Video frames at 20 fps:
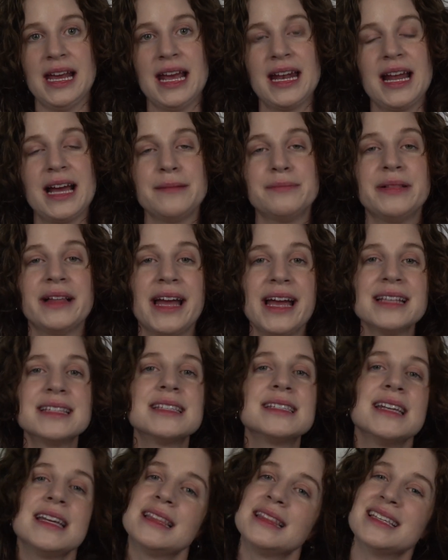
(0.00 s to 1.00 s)
and I plan to
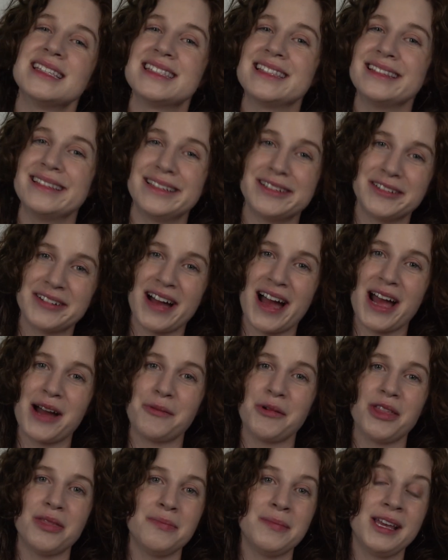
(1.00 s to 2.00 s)
take this little guy
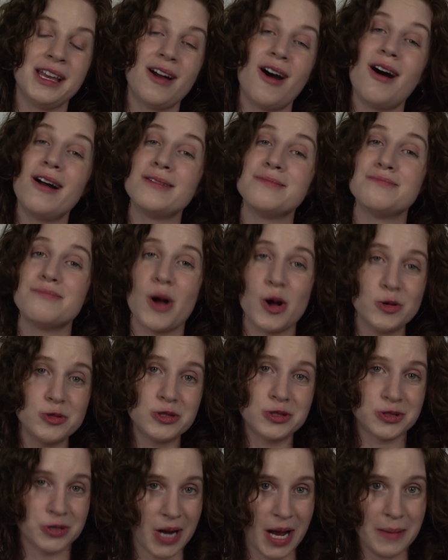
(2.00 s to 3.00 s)
with me on
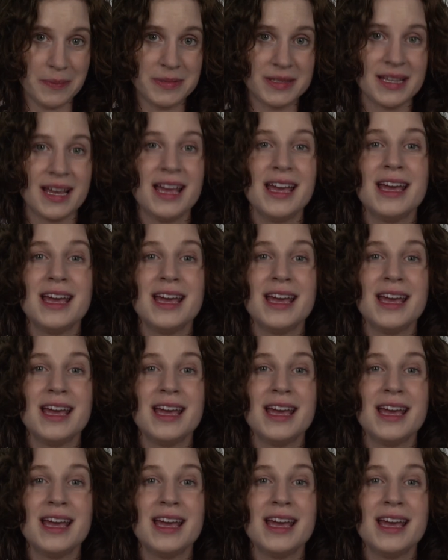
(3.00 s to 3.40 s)
most trips